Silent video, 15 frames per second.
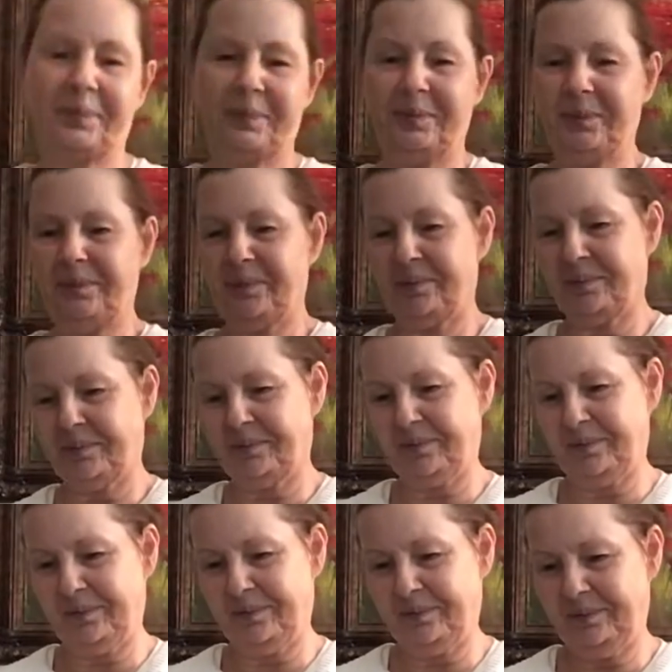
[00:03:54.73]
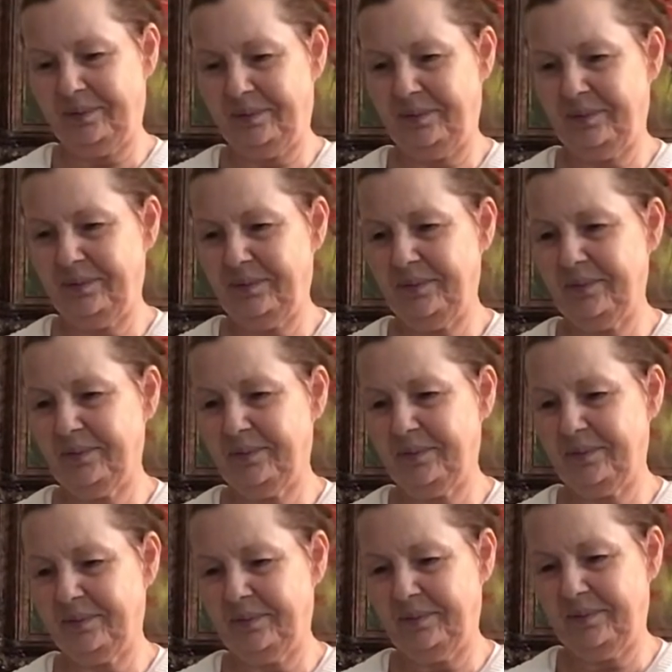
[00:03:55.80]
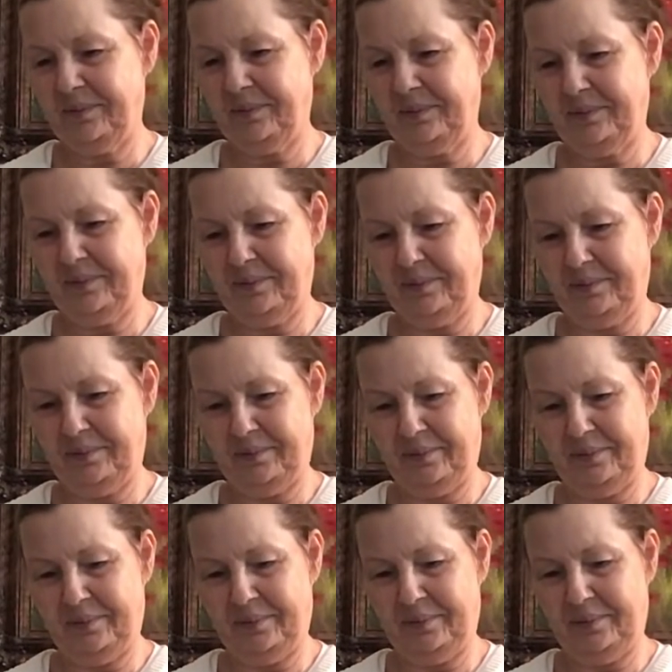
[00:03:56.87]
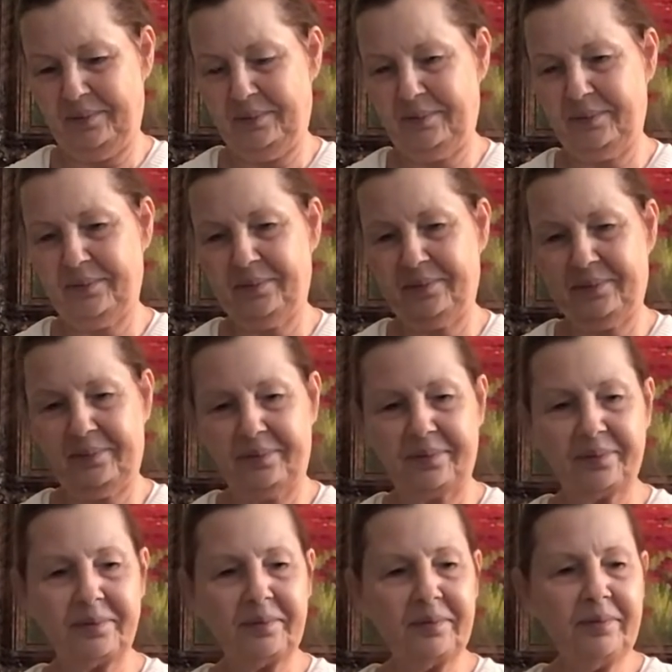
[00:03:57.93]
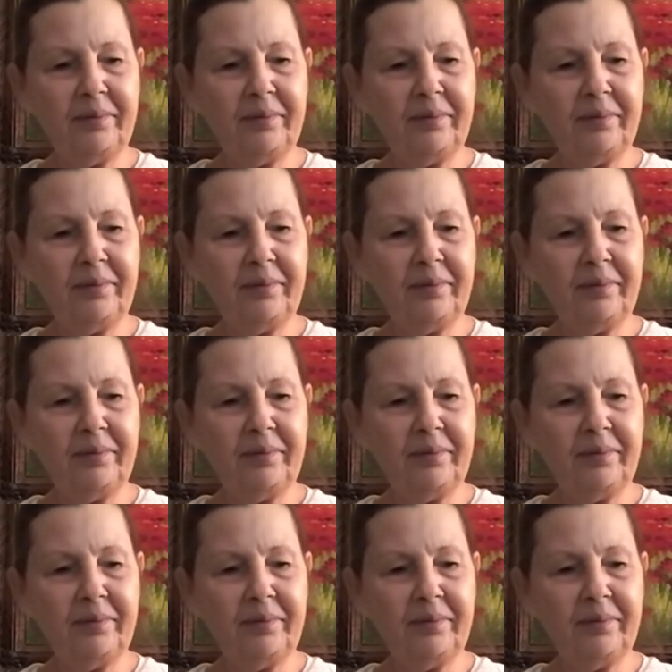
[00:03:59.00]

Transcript: No one is speaking in this clip.